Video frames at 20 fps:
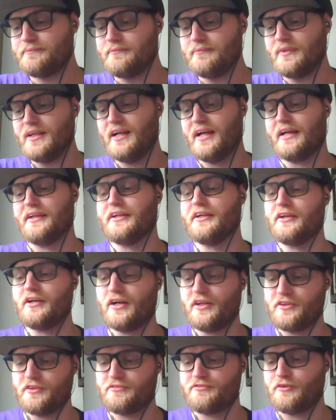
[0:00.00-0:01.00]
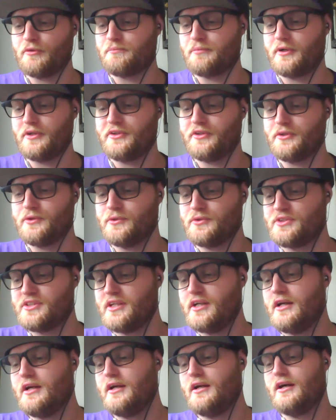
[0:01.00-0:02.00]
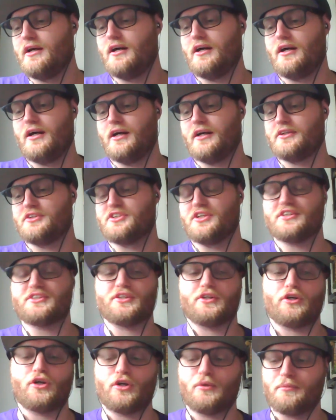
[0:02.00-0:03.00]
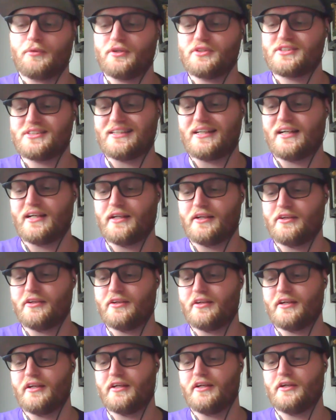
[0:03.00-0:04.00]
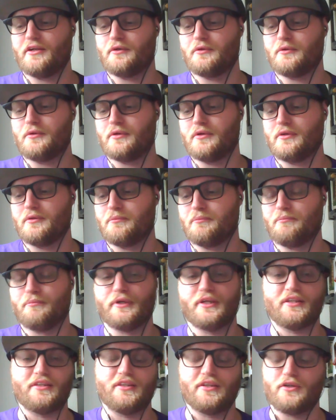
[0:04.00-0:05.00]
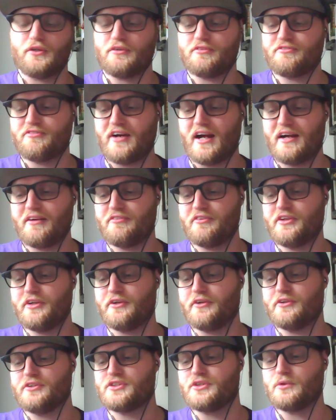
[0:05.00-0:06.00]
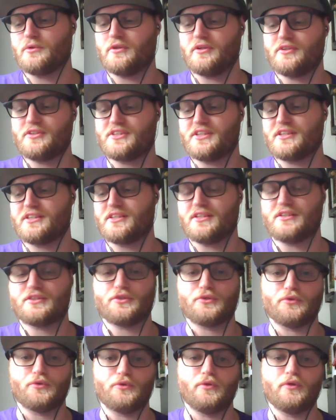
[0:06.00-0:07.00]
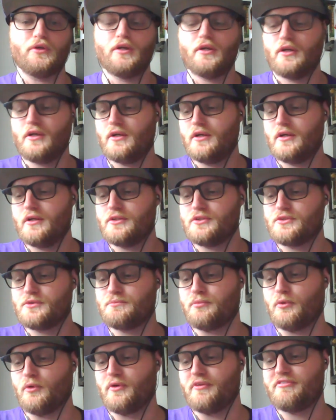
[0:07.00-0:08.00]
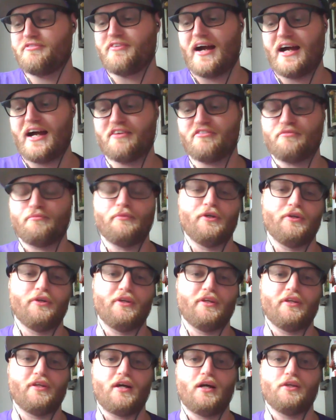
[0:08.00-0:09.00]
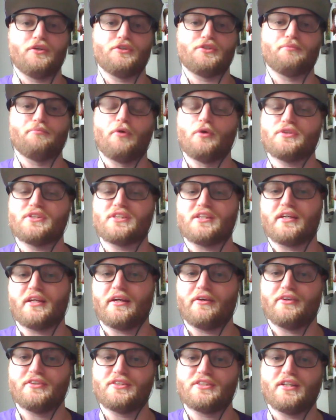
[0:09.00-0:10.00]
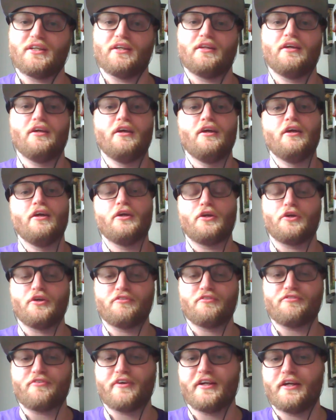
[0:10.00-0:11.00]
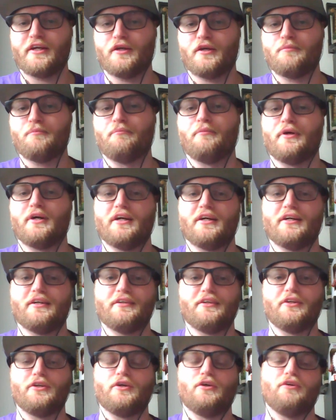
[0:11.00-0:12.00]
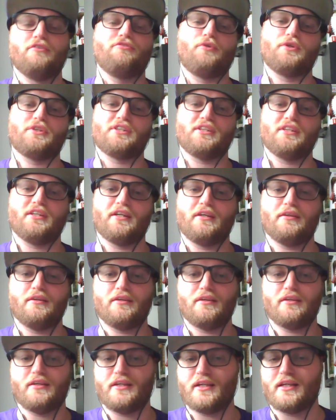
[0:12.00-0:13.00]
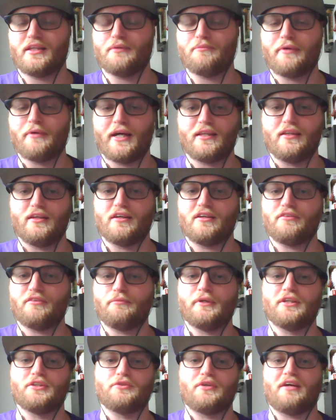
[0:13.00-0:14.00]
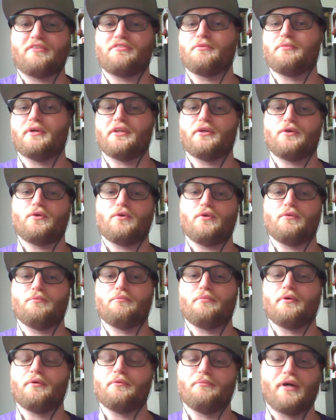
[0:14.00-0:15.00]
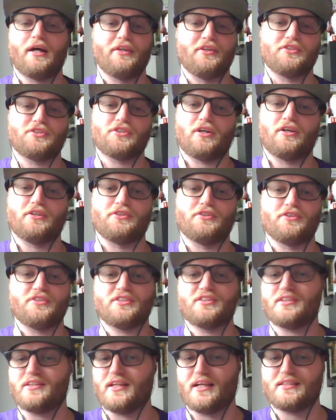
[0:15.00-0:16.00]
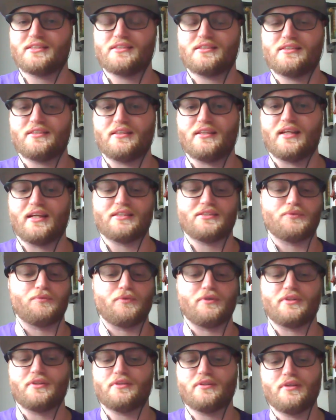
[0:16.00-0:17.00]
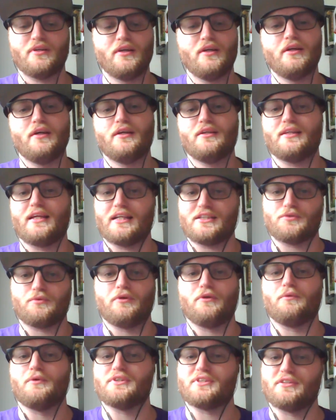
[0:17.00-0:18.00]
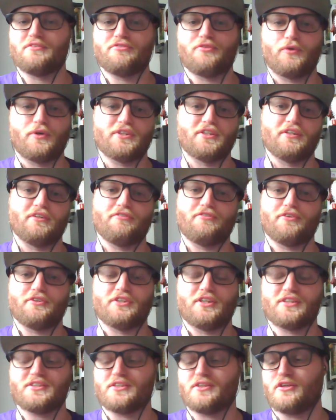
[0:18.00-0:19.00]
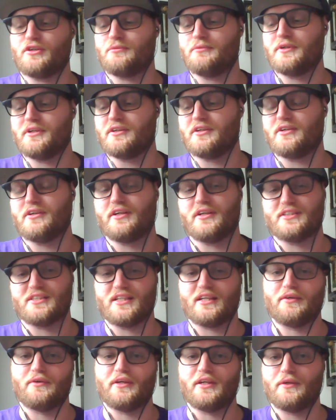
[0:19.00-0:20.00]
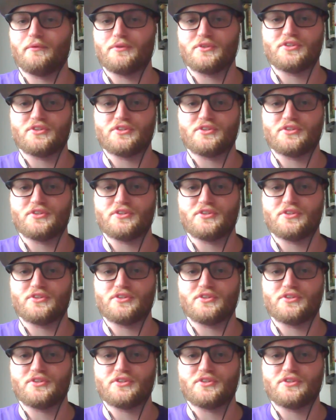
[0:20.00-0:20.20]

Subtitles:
And then other football news, Justin Herbert signed a big deal, 5-year, $262.5 million, mostly guaranteed. Good for him, but unfortunately, he had the bad luck of being drafted by the Chargers. That's what was unfortunate for Justin Herbert, is that he was